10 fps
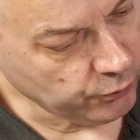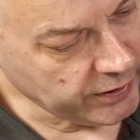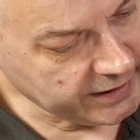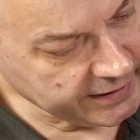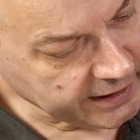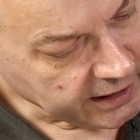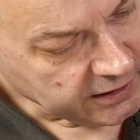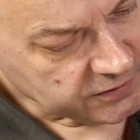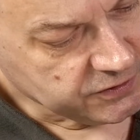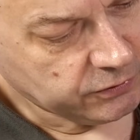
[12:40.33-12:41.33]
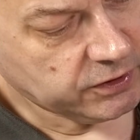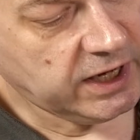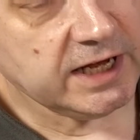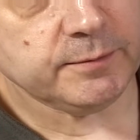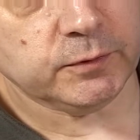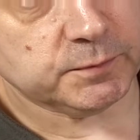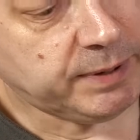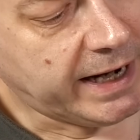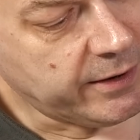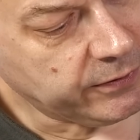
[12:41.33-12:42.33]
really. So the cables
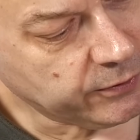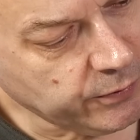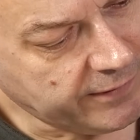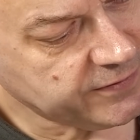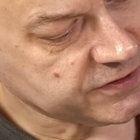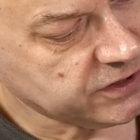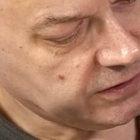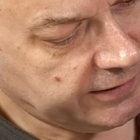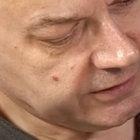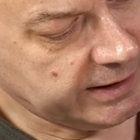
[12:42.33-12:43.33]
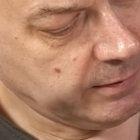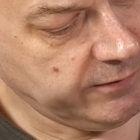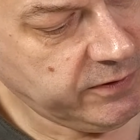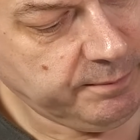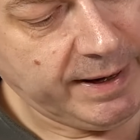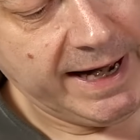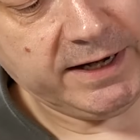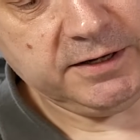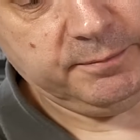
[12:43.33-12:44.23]
powering the graphics card have to come over the back